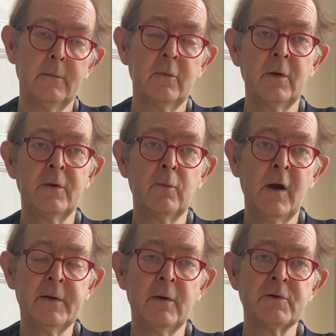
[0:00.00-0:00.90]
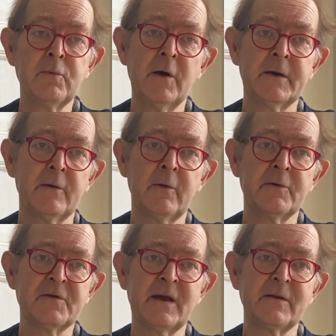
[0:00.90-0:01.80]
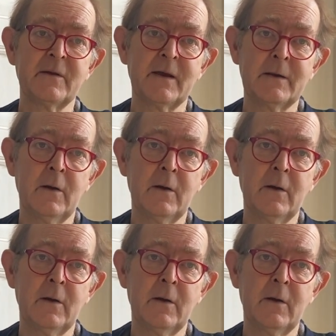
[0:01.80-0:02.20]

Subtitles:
Well, the one I was working on Saturday, I